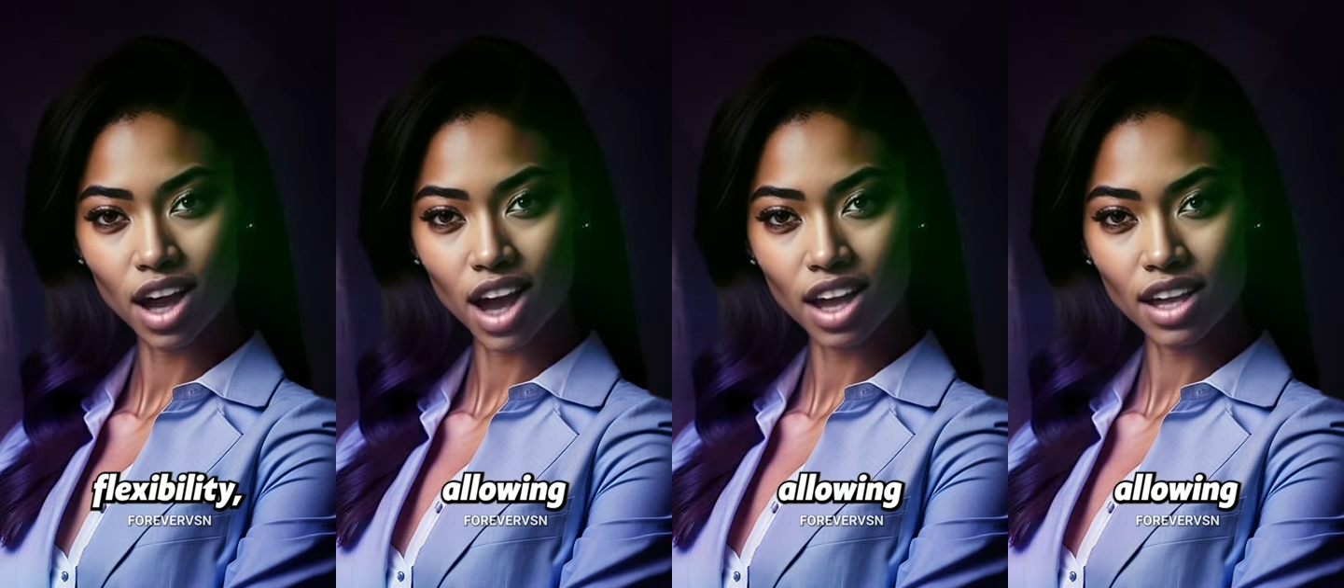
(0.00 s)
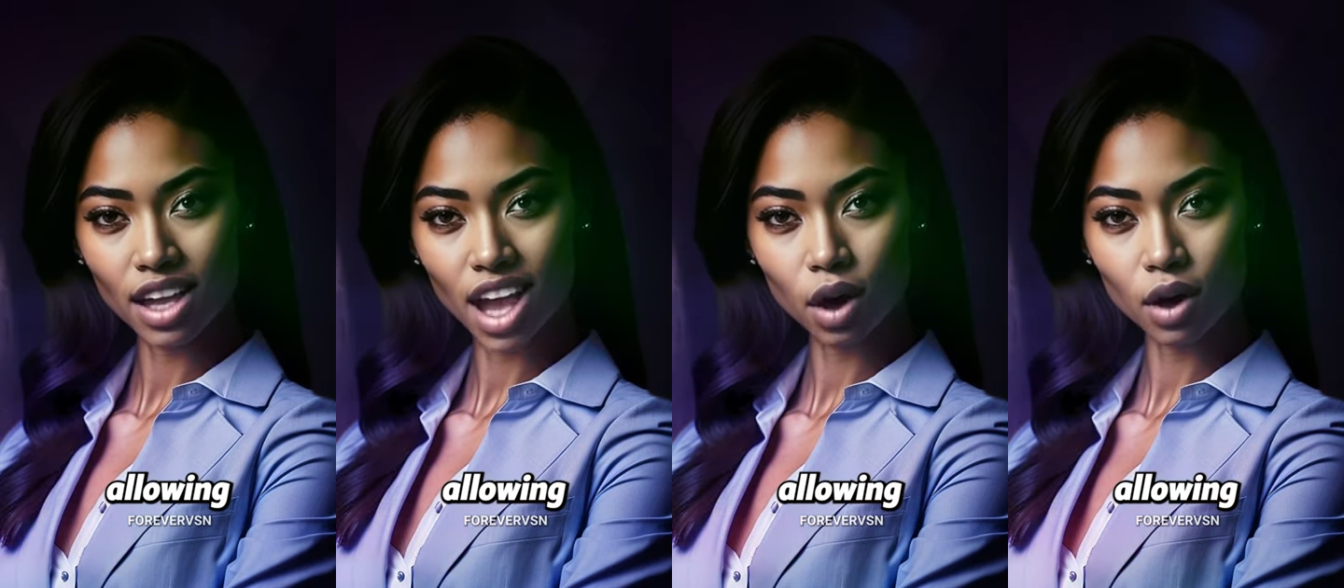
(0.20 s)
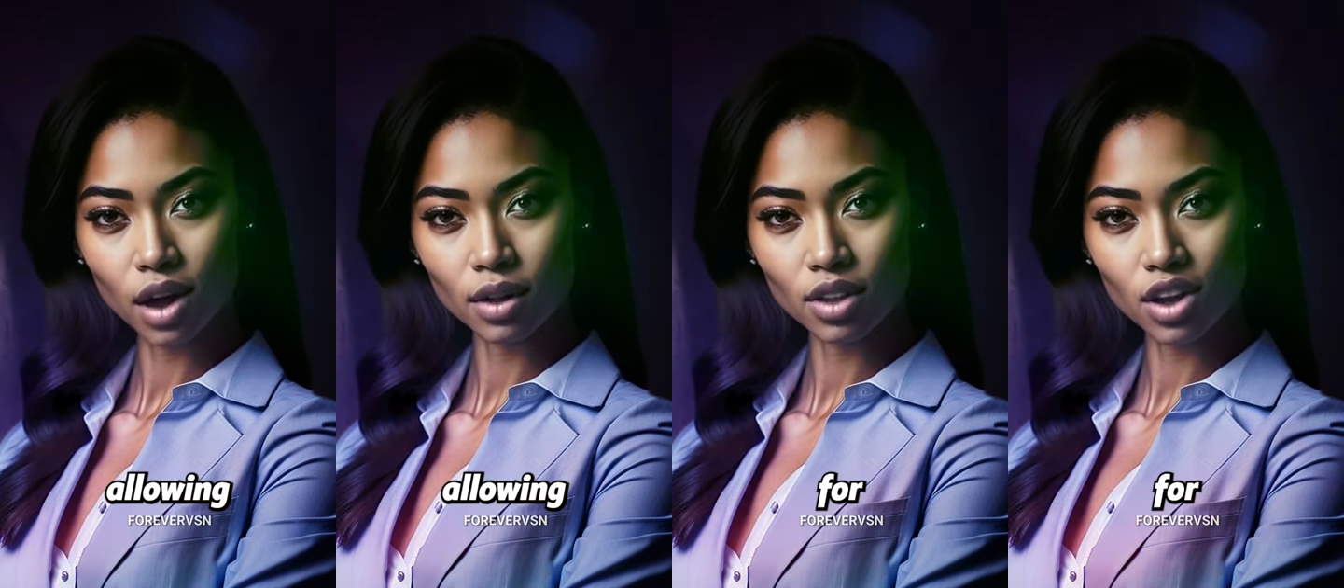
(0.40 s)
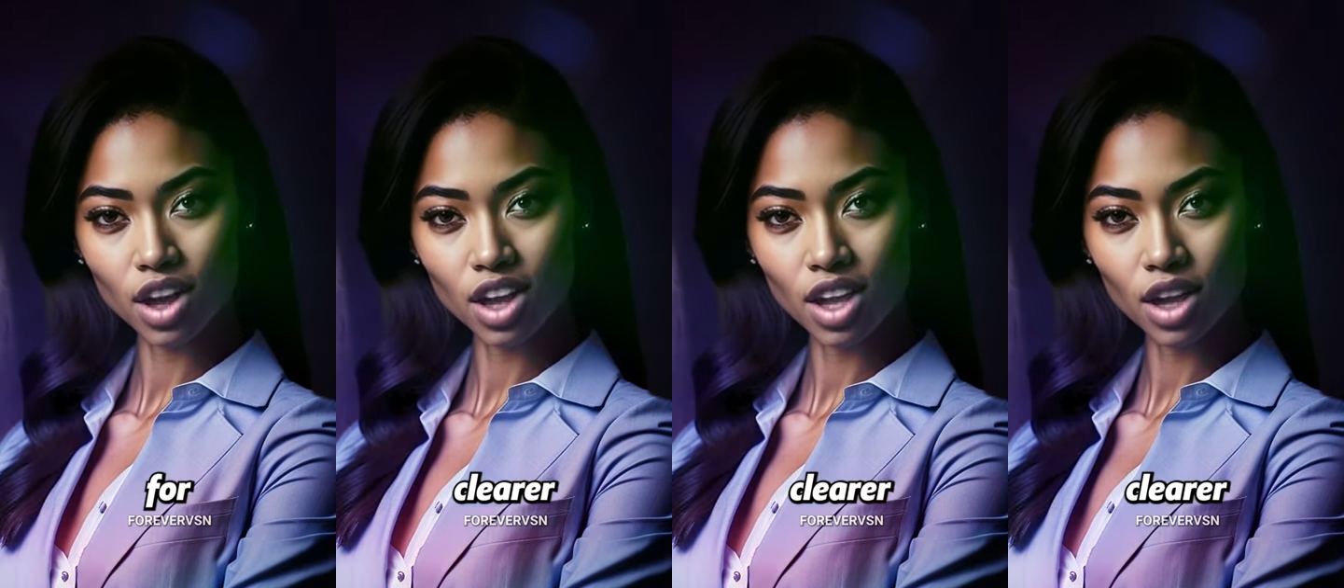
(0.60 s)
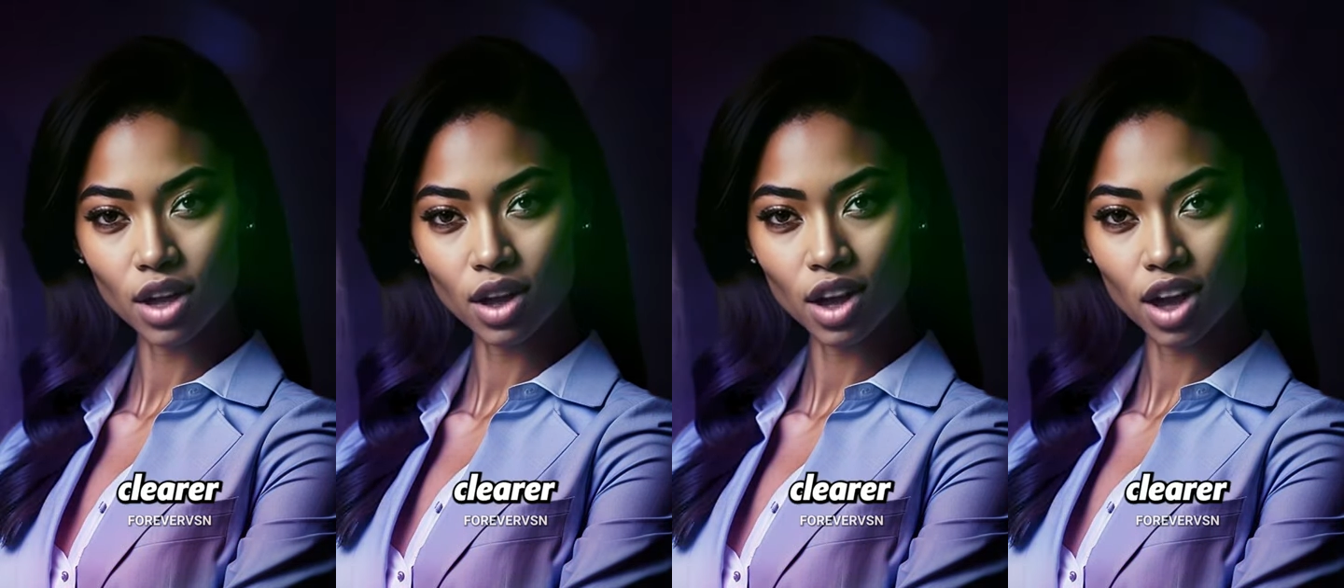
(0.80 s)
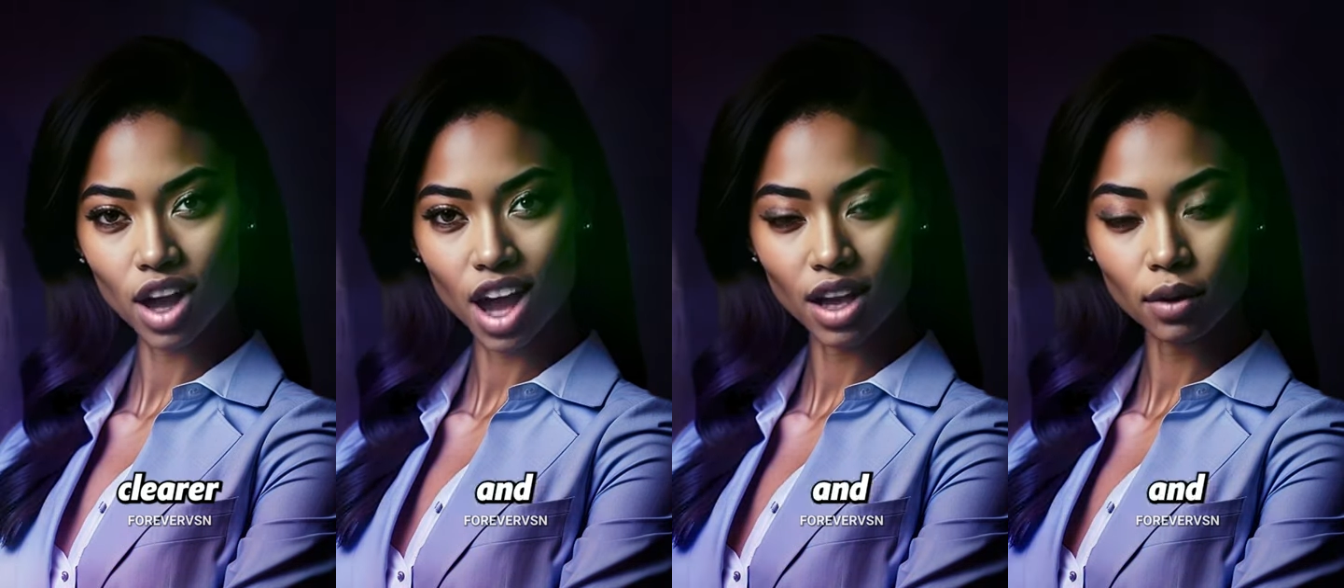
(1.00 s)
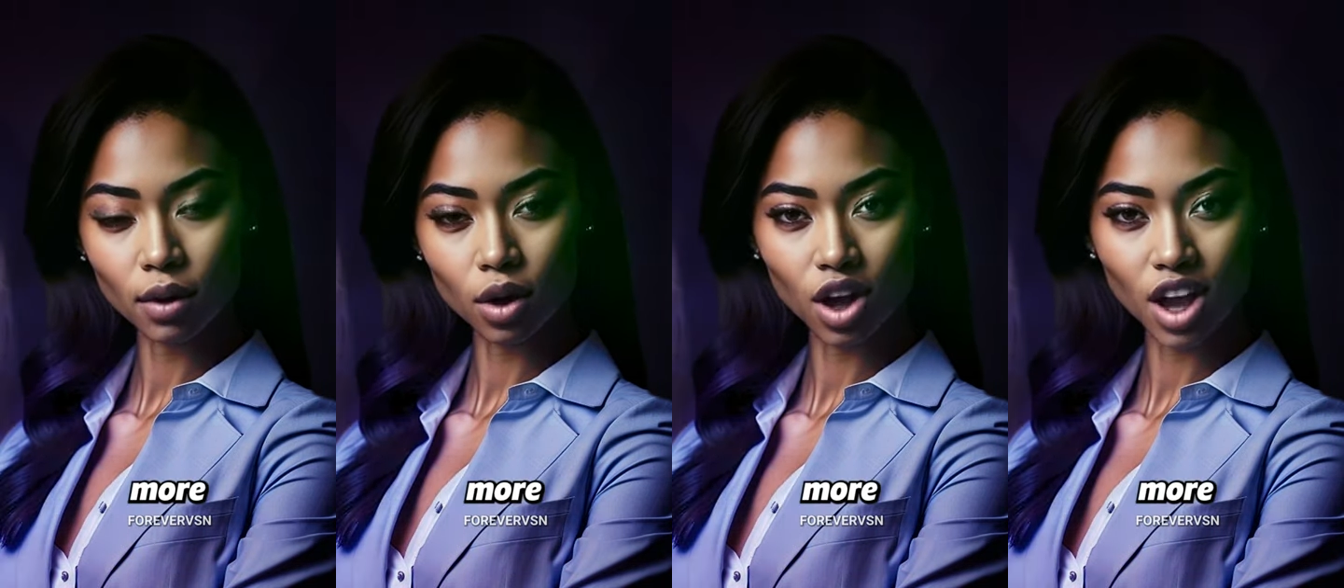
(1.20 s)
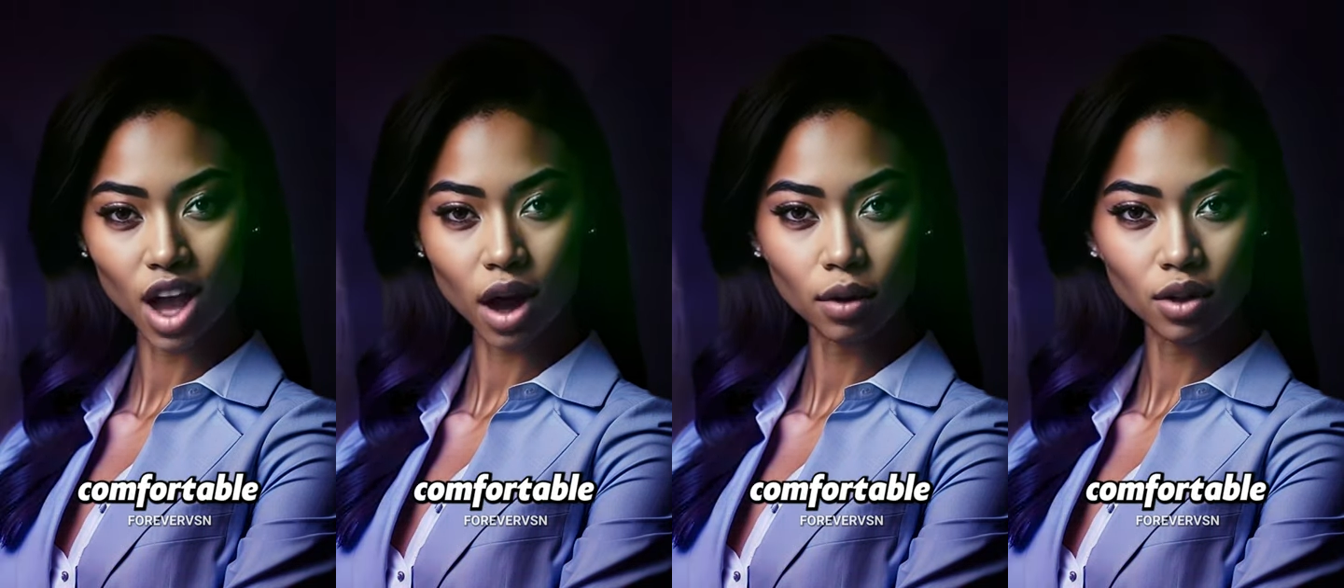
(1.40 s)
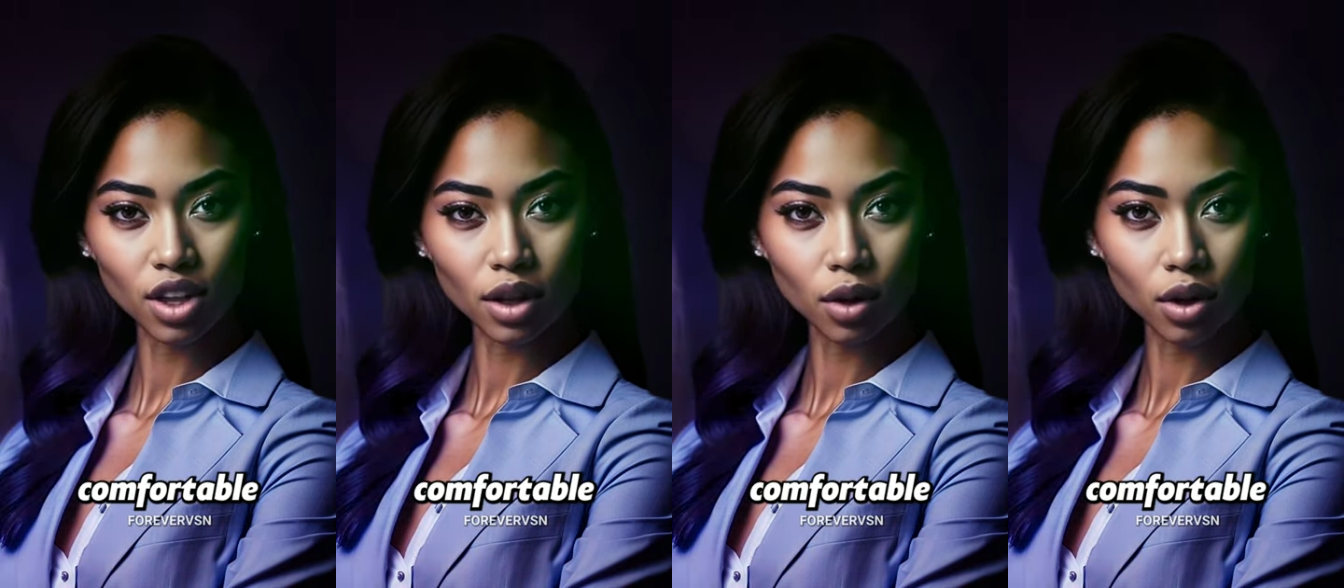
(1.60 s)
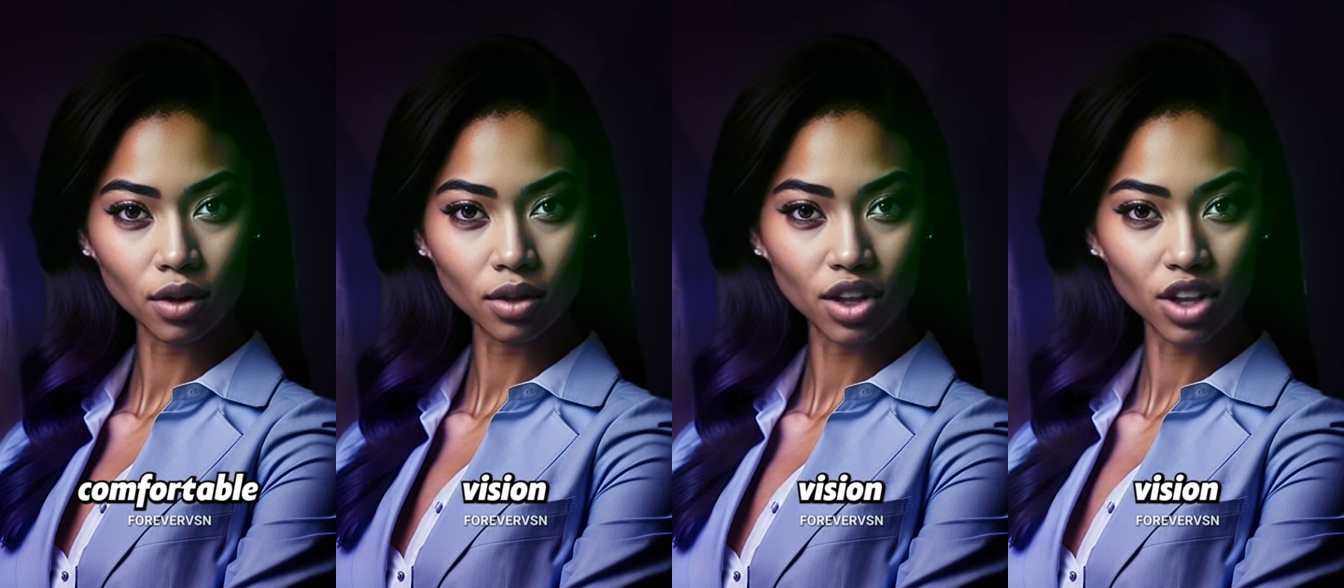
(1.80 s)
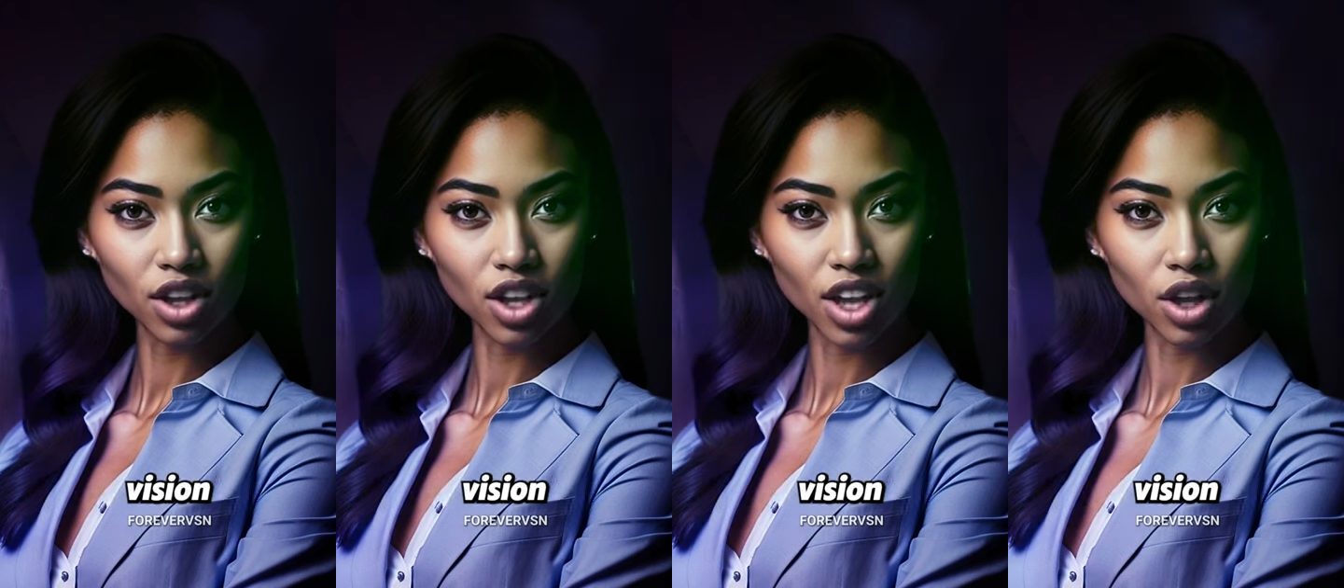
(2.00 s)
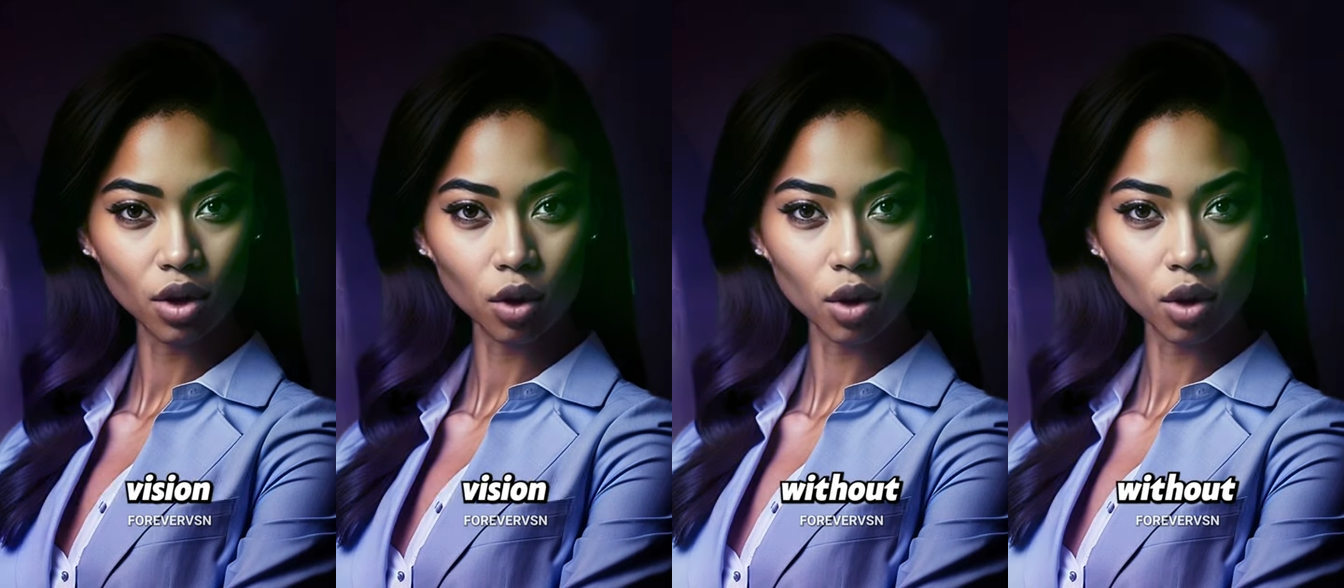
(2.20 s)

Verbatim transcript: allowing for clearer and more comfortable vision